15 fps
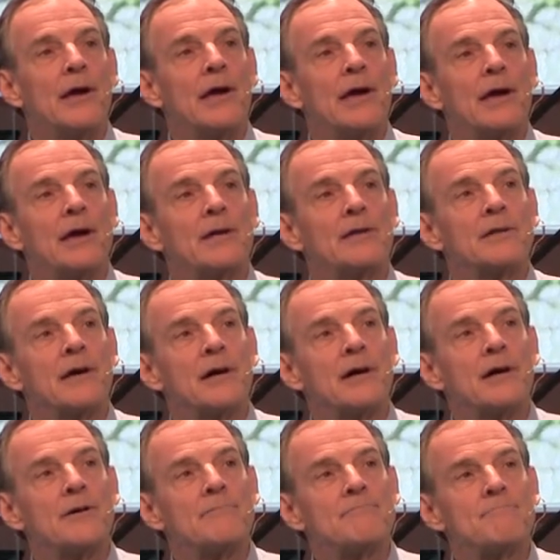and
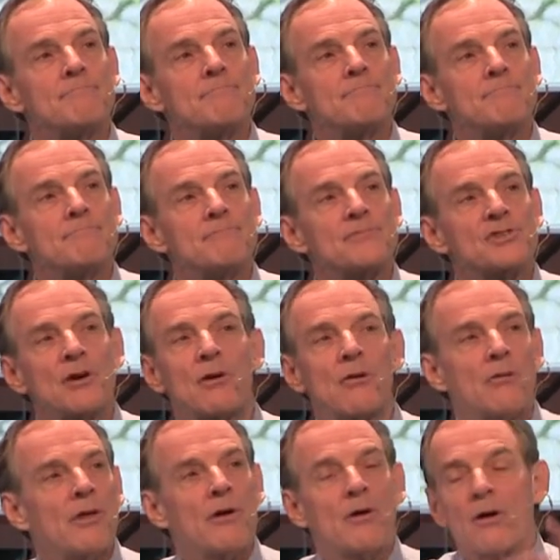uh,
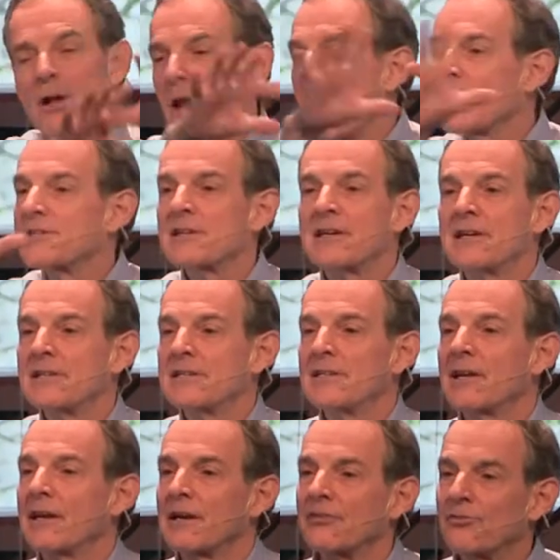so there were lots of kids in
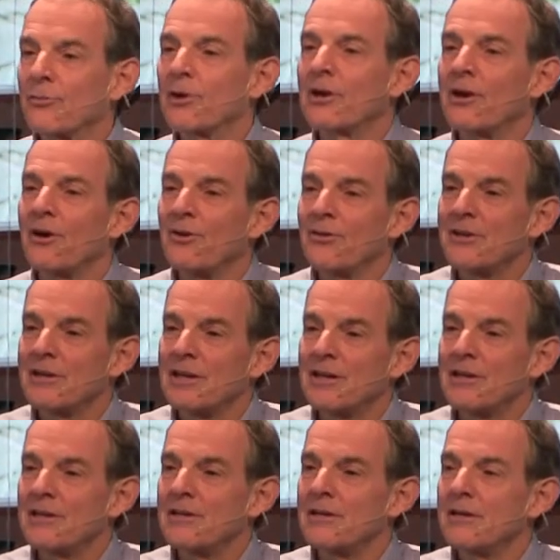lake oswego that
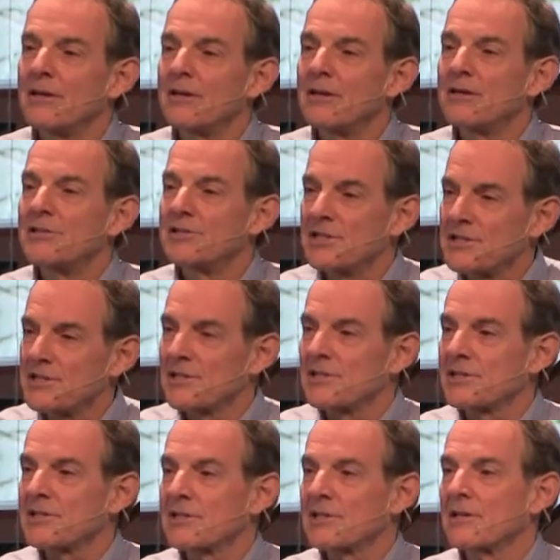needed
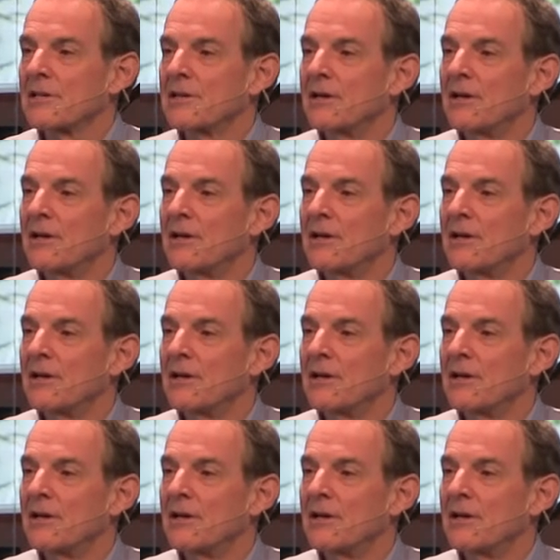jesus